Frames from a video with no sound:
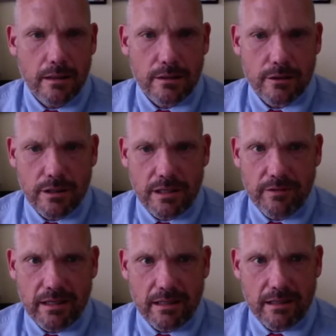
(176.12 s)
Good
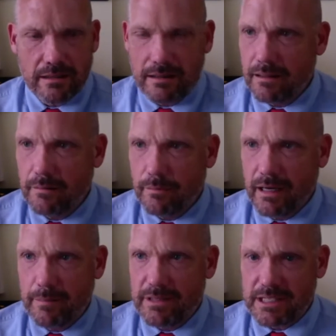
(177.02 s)
evening.
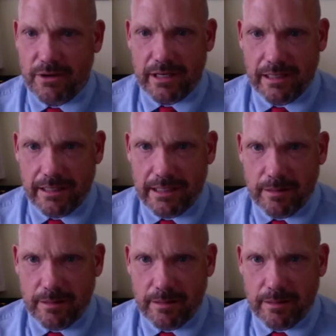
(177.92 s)
My name is Eric Elliott.